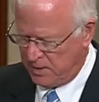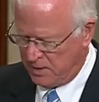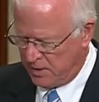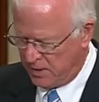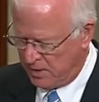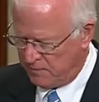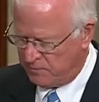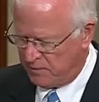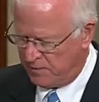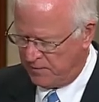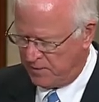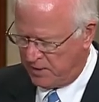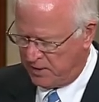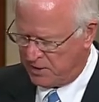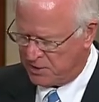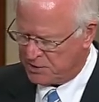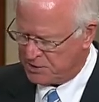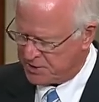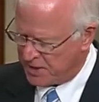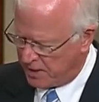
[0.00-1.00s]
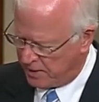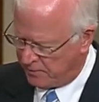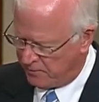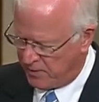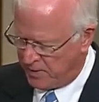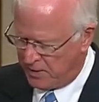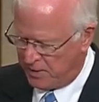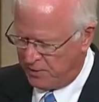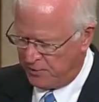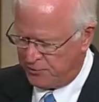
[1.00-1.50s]
Even the
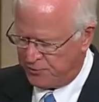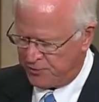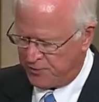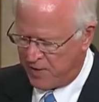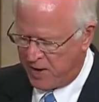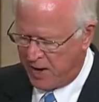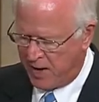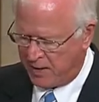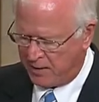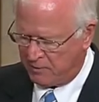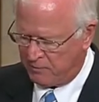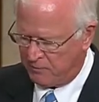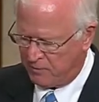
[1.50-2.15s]
accelerated track